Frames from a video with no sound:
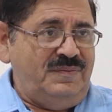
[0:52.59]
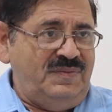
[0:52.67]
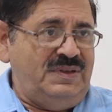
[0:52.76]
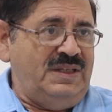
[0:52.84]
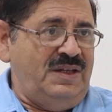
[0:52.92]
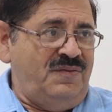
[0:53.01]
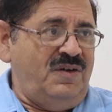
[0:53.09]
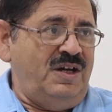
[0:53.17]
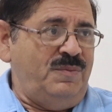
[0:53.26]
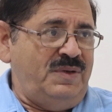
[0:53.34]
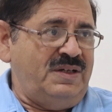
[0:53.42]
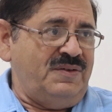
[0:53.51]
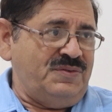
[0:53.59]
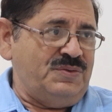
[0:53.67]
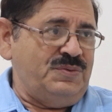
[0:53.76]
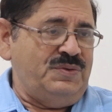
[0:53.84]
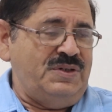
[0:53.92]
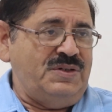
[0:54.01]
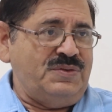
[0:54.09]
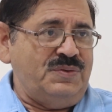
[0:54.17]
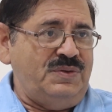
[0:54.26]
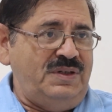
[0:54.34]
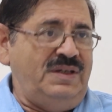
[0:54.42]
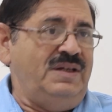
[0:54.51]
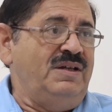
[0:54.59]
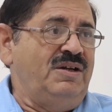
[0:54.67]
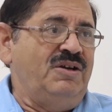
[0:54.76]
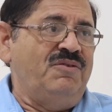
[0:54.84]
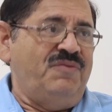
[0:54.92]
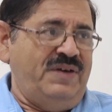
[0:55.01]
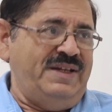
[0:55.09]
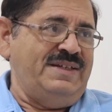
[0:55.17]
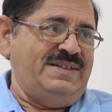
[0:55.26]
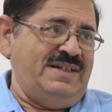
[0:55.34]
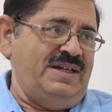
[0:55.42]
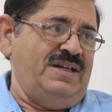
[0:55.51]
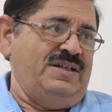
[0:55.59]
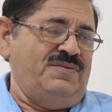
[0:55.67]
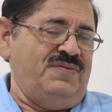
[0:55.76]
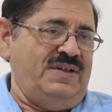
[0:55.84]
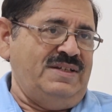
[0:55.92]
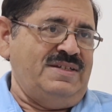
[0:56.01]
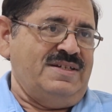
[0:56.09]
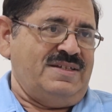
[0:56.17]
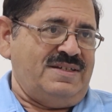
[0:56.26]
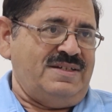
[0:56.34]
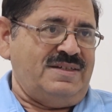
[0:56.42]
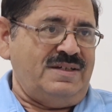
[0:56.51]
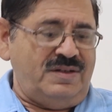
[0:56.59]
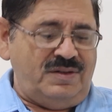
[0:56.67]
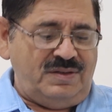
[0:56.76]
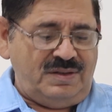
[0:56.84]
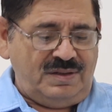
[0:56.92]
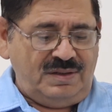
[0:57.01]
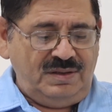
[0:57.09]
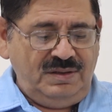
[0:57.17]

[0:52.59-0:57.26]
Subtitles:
with the involvement of students only for a change, for a justice and all that.